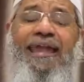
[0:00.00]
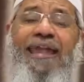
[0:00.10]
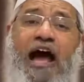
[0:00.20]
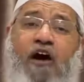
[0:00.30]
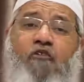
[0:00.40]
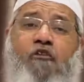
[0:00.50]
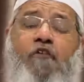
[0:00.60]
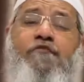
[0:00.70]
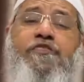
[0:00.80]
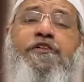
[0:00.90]
Now
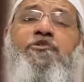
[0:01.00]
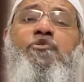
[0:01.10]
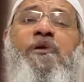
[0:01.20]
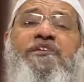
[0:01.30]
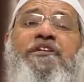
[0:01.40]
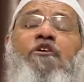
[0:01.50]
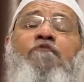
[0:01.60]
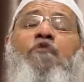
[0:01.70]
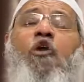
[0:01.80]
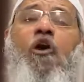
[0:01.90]
of the situation
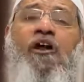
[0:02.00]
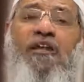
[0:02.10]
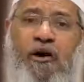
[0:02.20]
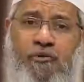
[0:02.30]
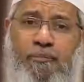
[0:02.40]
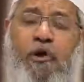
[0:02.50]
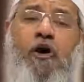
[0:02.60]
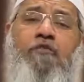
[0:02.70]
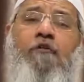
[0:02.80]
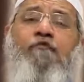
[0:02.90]
of the lockdown,
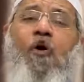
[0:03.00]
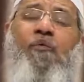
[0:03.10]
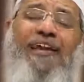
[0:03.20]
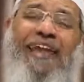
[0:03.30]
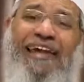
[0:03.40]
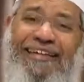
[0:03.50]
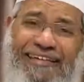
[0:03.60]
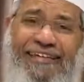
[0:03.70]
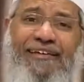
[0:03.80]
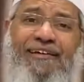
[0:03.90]
because of
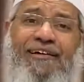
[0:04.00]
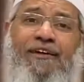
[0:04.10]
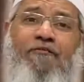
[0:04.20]
COVID-19,